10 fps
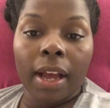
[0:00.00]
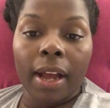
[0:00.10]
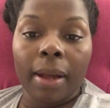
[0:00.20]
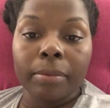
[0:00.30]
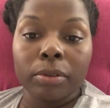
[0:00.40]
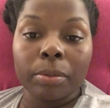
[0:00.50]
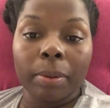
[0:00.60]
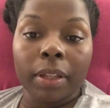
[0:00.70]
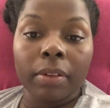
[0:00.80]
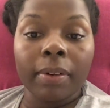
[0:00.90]

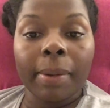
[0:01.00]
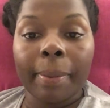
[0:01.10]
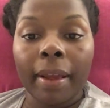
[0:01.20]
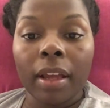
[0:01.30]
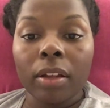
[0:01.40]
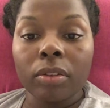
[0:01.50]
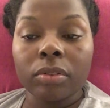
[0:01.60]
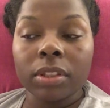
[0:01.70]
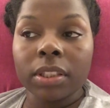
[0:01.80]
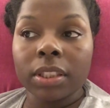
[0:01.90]
2.3
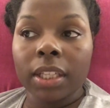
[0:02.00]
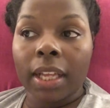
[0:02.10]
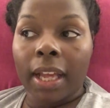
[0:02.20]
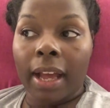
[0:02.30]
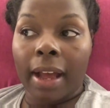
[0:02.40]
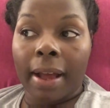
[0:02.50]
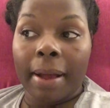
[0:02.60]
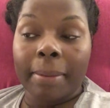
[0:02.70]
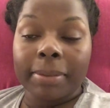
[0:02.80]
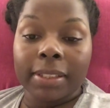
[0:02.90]
pounds.
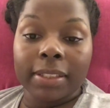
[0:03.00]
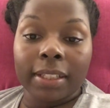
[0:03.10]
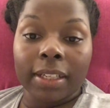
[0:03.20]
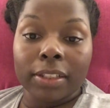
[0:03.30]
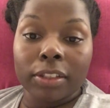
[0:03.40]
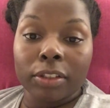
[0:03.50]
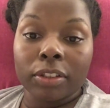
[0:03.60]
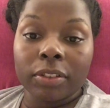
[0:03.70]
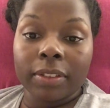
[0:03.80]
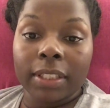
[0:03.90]
Since day of
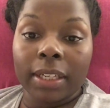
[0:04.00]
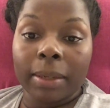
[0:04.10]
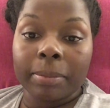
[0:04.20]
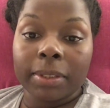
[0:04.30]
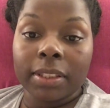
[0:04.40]
surgery, I'm